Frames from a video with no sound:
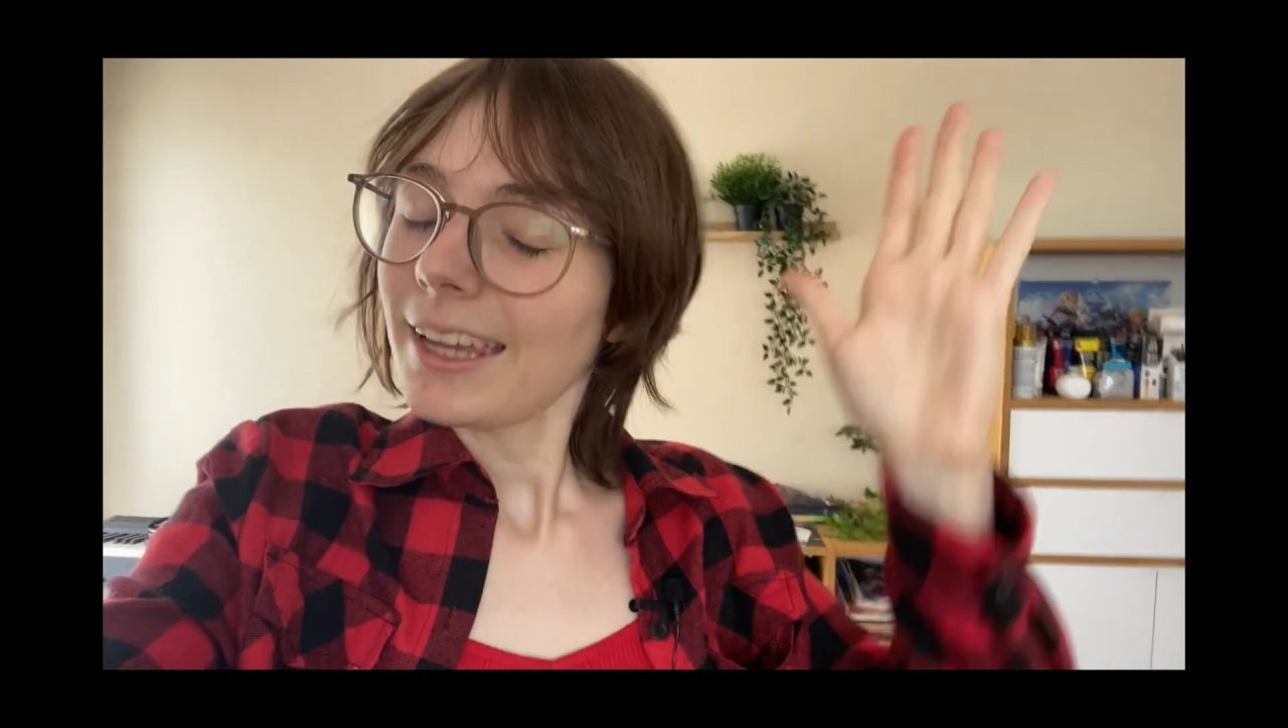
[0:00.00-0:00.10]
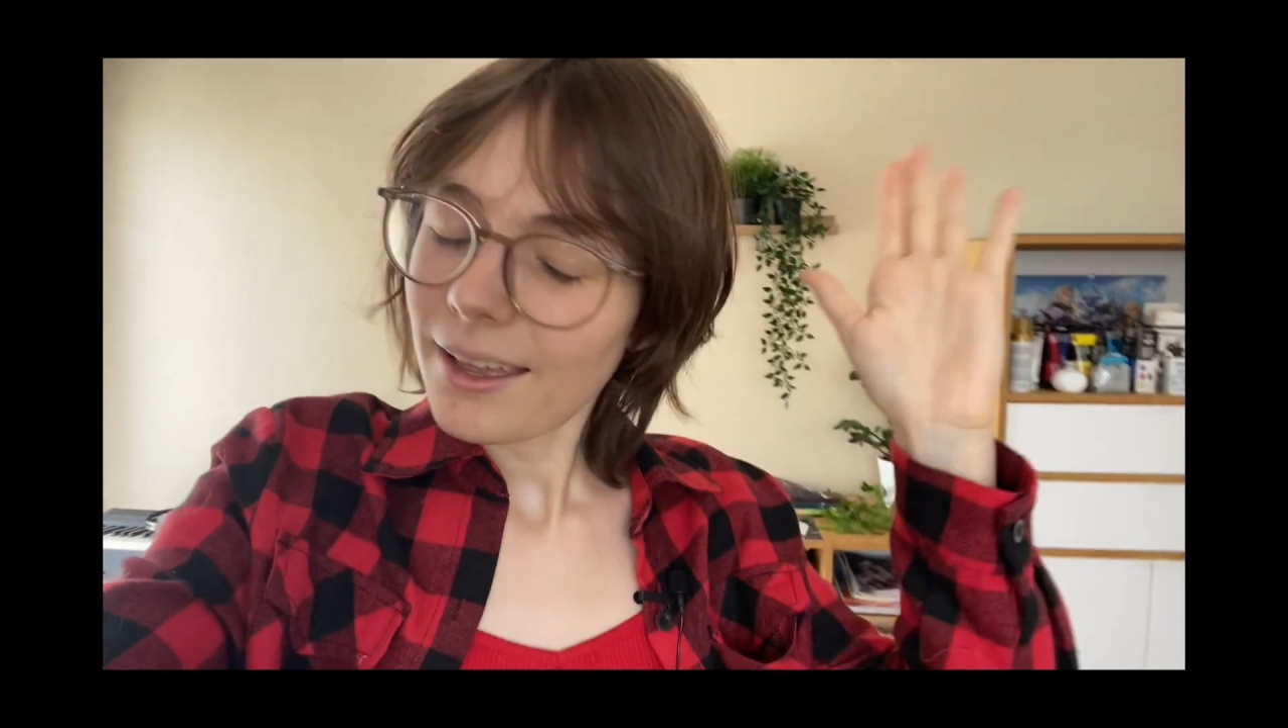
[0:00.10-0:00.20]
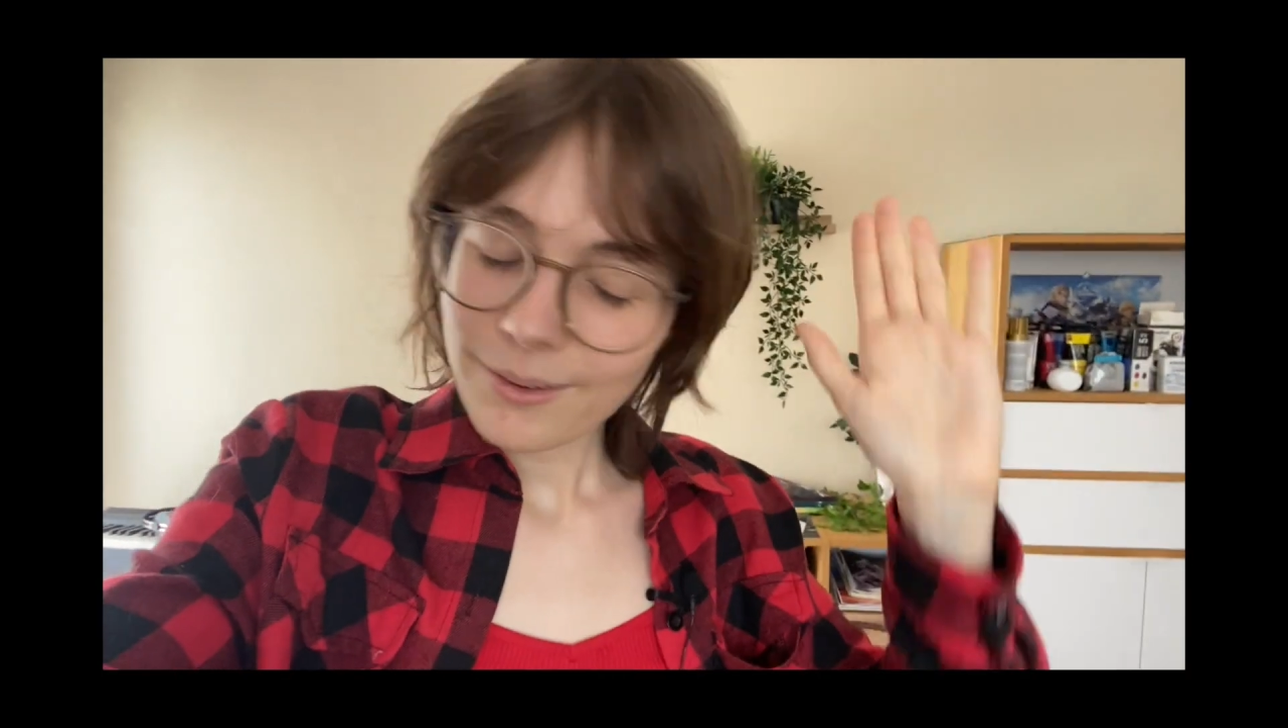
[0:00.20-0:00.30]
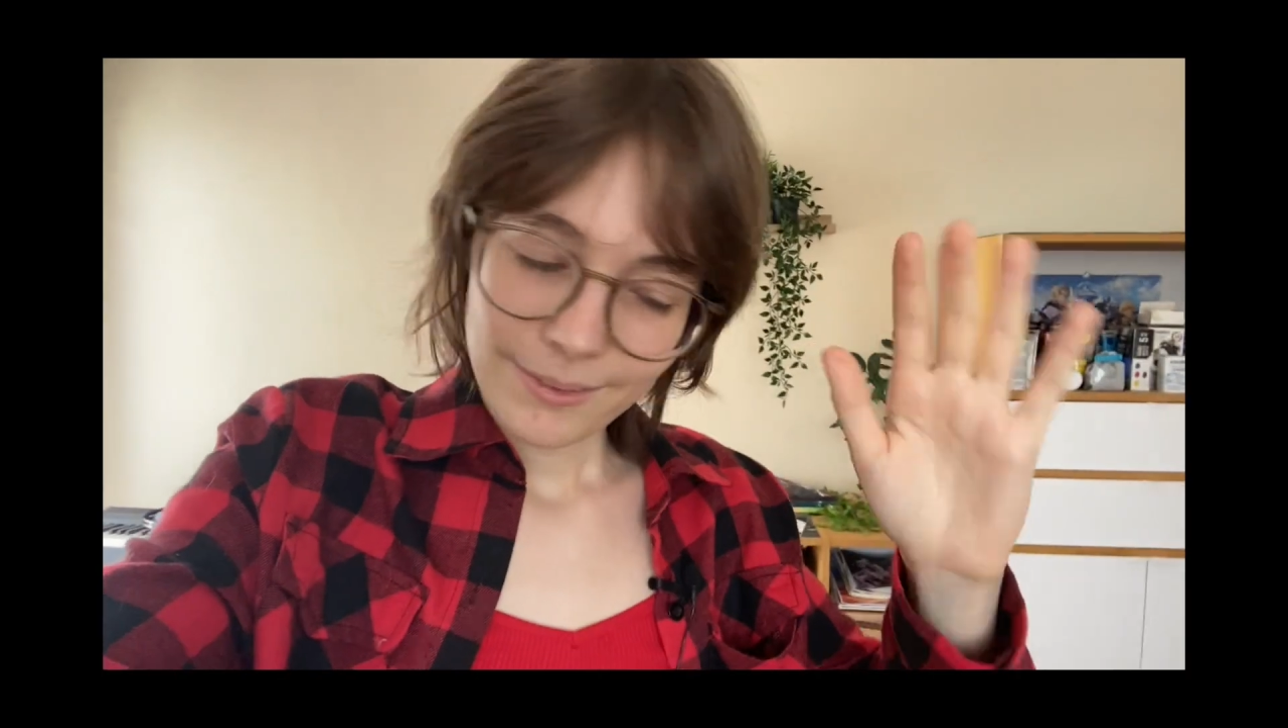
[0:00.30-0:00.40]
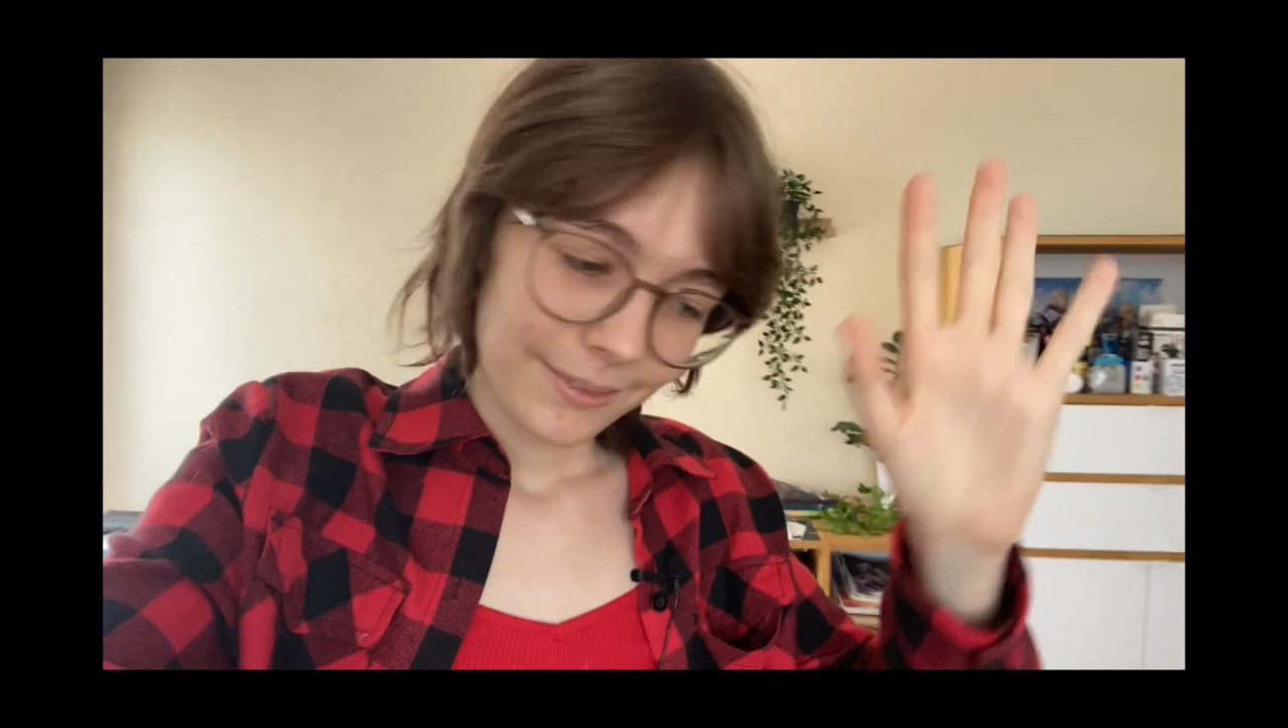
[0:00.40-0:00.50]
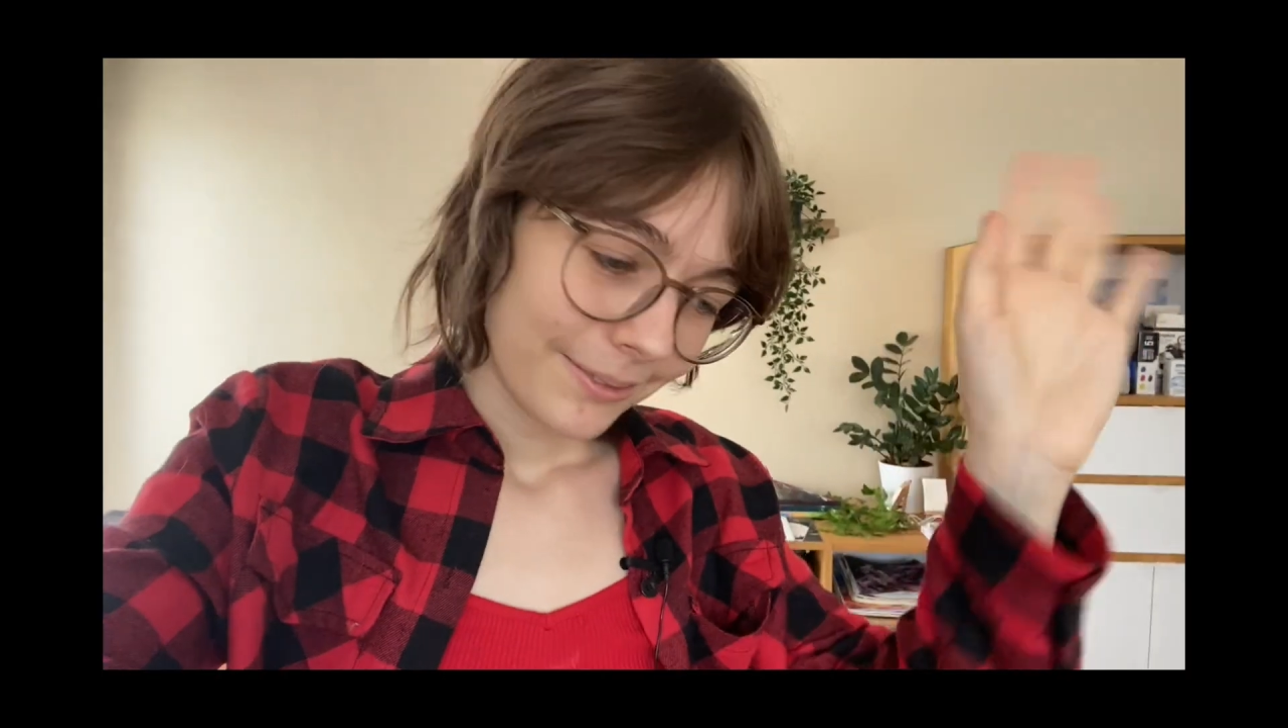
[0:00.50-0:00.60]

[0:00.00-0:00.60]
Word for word: yeah,